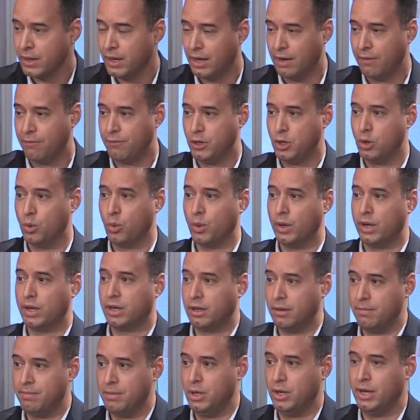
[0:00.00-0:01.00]
If you were to
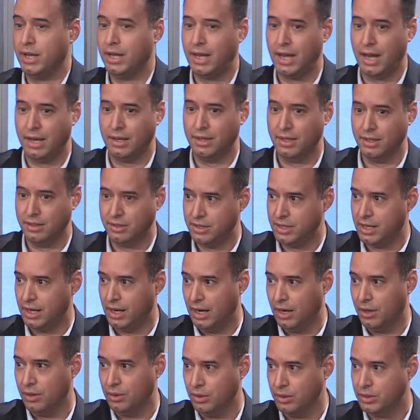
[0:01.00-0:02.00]
communicate this to
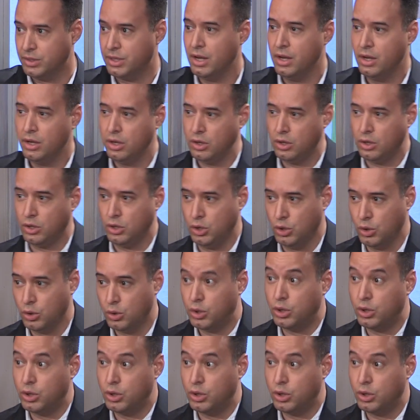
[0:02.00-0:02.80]
others, you